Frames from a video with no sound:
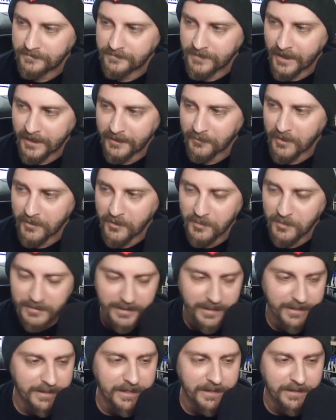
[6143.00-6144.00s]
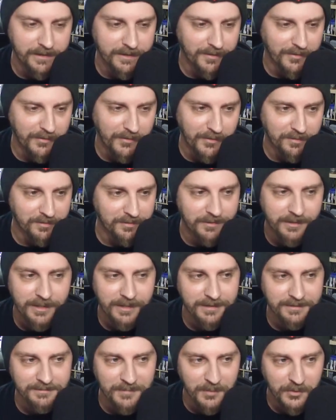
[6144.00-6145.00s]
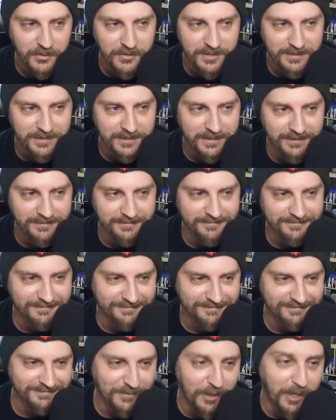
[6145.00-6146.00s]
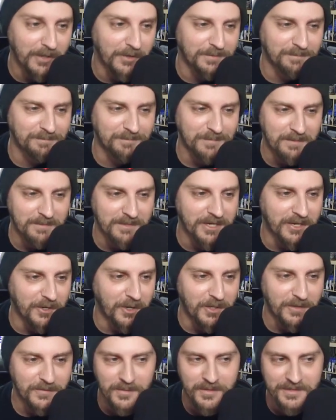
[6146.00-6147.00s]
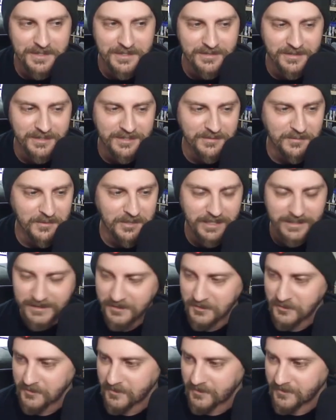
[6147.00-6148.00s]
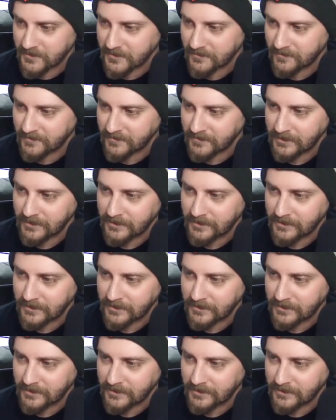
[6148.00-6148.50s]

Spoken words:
I'd rather play anything else other than 8, personally. Well, maybe not all of them on this list. We'll get to those ones.